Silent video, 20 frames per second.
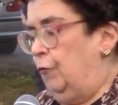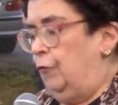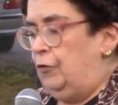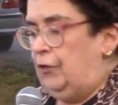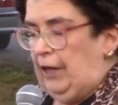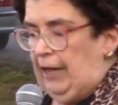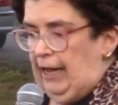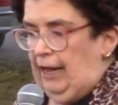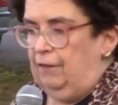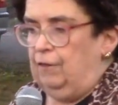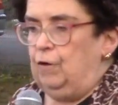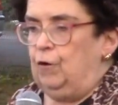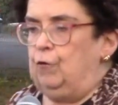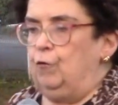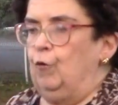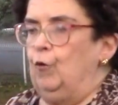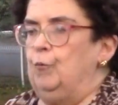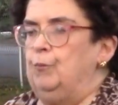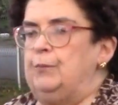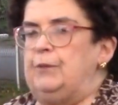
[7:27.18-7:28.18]
The other
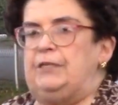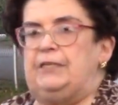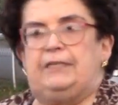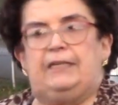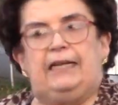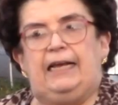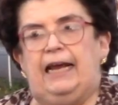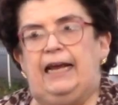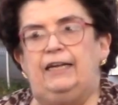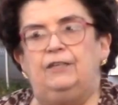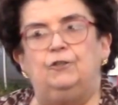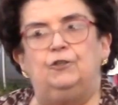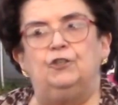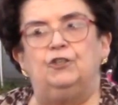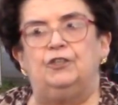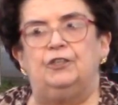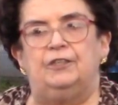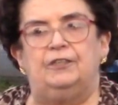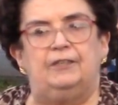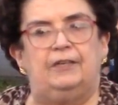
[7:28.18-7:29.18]
group is the Asia
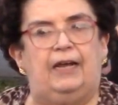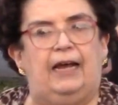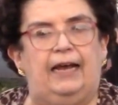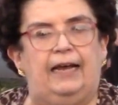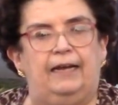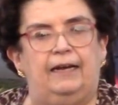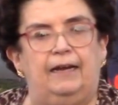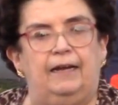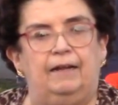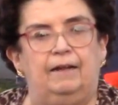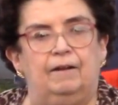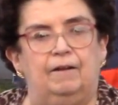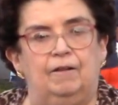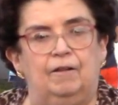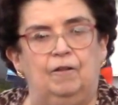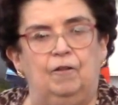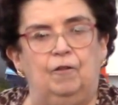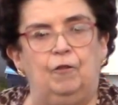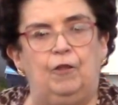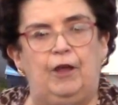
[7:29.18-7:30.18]
Society.
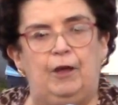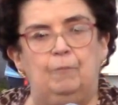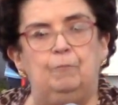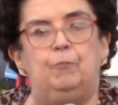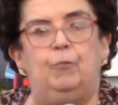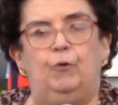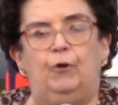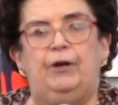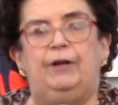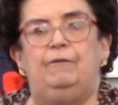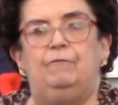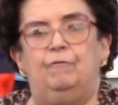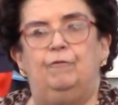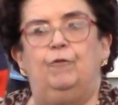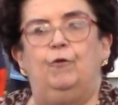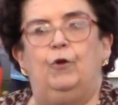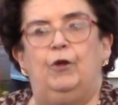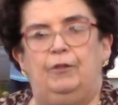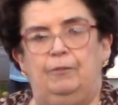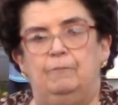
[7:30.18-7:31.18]
They're putting
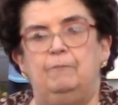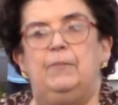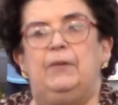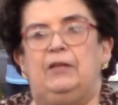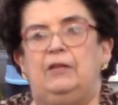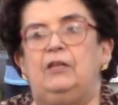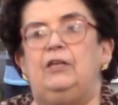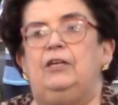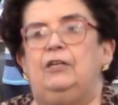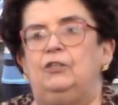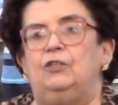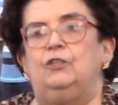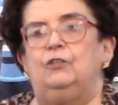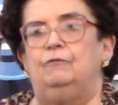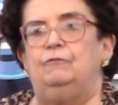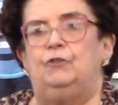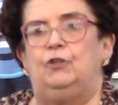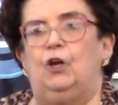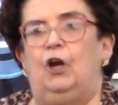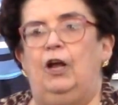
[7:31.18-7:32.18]
forth millions
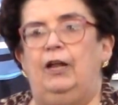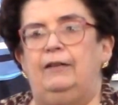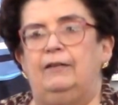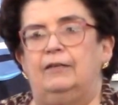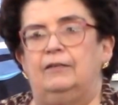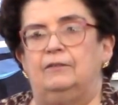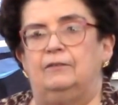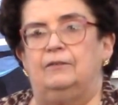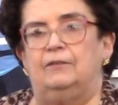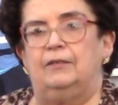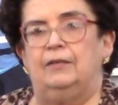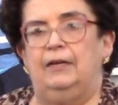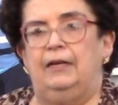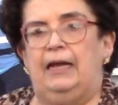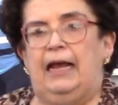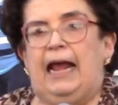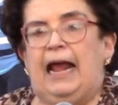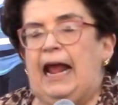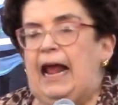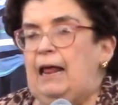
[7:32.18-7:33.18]
of dollars,
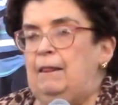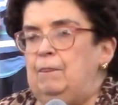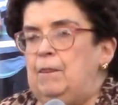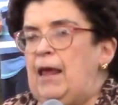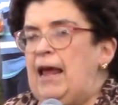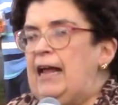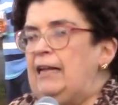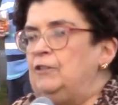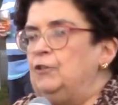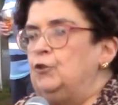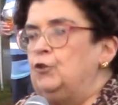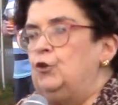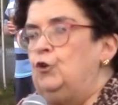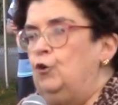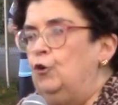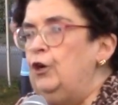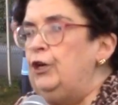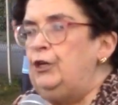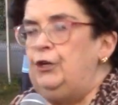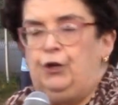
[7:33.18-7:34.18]
and that's
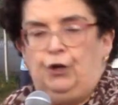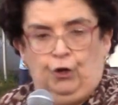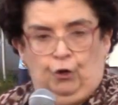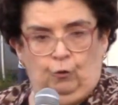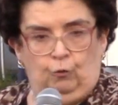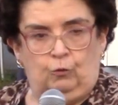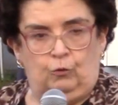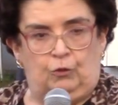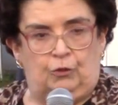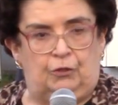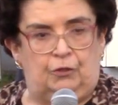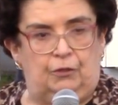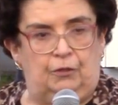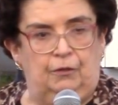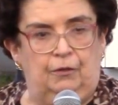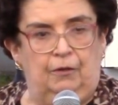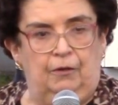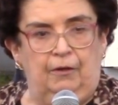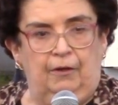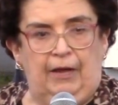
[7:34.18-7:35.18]
good news.
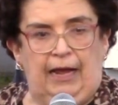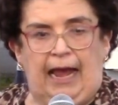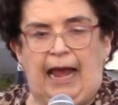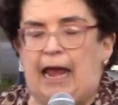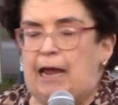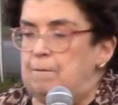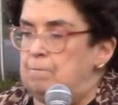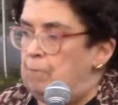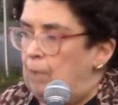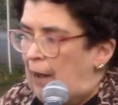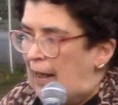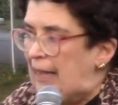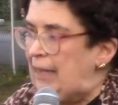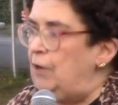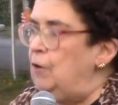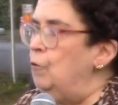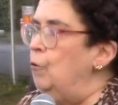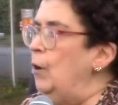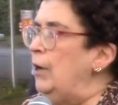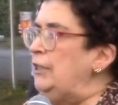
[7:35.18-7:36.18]
And my
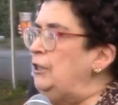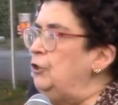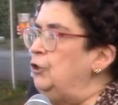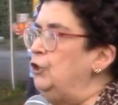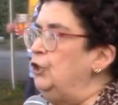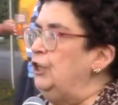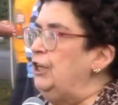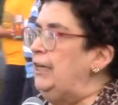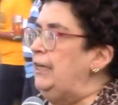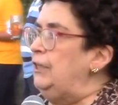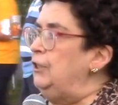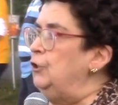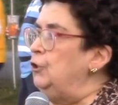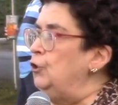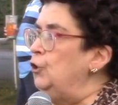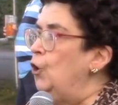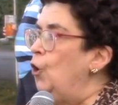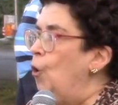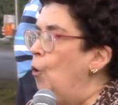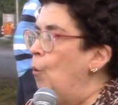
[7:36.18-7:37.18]
question
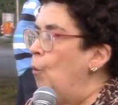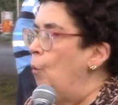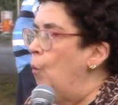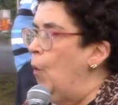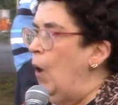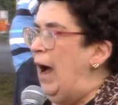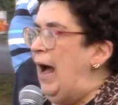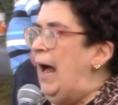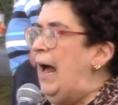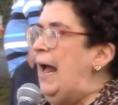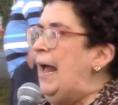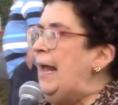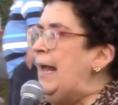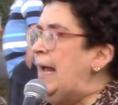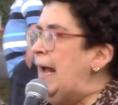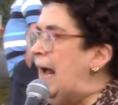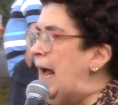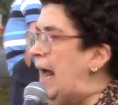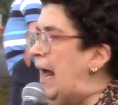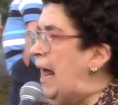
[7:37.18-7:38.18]
is,
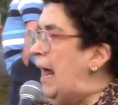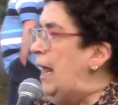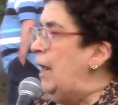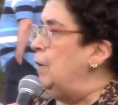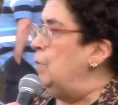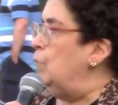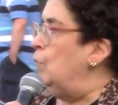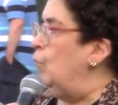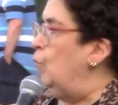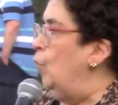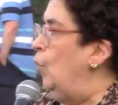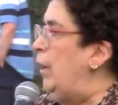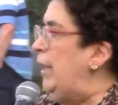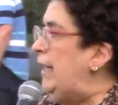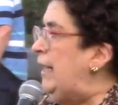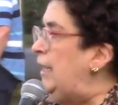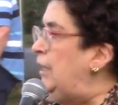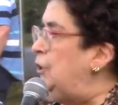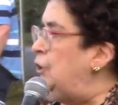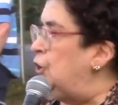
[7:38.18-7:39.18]
why aren't
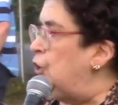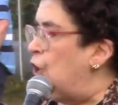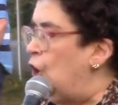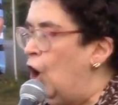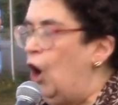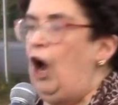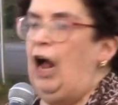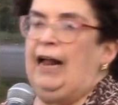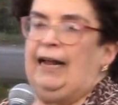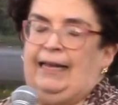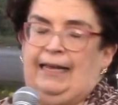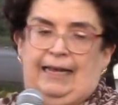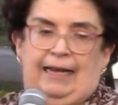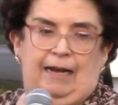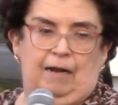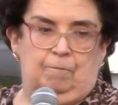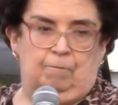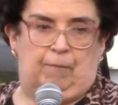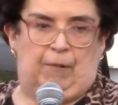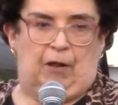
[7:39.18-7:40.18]
we
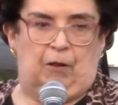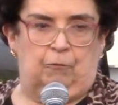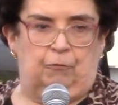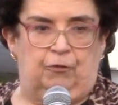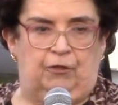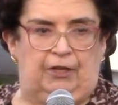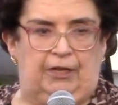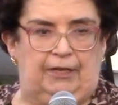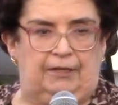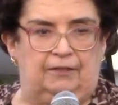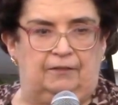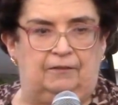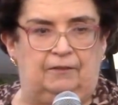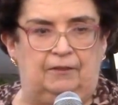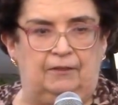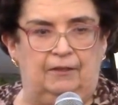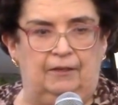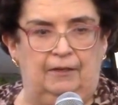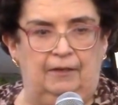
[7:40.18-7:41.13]
talking about this?